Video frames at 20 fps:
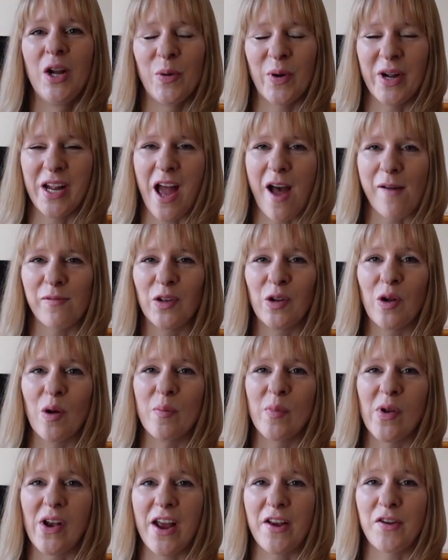where you have the
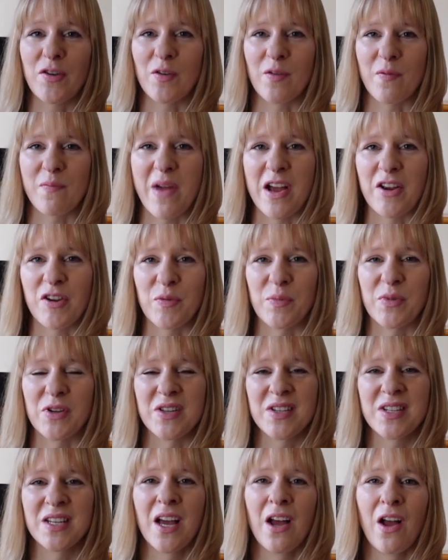combination of
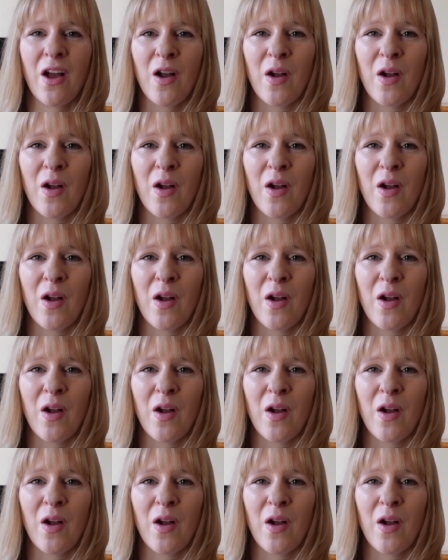measurements